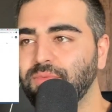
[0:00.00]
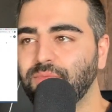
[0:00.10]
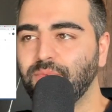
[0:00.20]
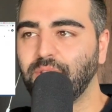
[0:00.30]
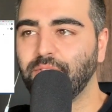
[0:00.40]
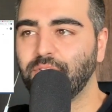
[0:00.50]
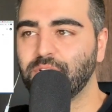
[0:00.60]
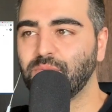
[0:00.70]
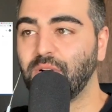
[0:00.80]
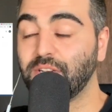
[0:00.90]
when they
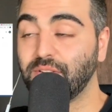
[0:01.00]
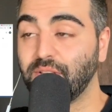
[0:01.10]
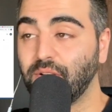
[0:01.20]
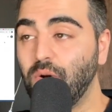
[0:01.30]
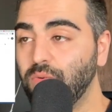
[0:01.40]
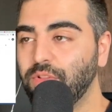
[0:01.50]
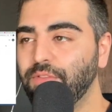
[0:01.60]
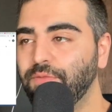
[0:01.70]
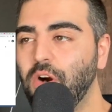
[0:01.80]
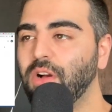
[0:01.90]
first watched and like, holy
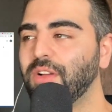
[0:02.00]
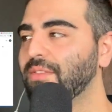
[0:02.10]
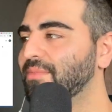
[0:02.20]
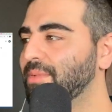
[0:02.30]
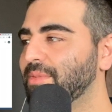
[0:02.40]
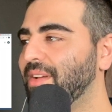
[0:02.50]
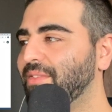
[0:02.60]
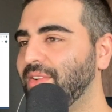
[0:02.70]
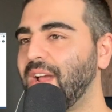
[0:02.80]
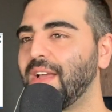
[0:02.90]
fuck, people having
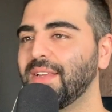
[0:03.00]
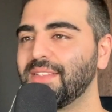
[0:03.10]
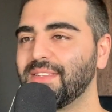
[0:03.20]
riots.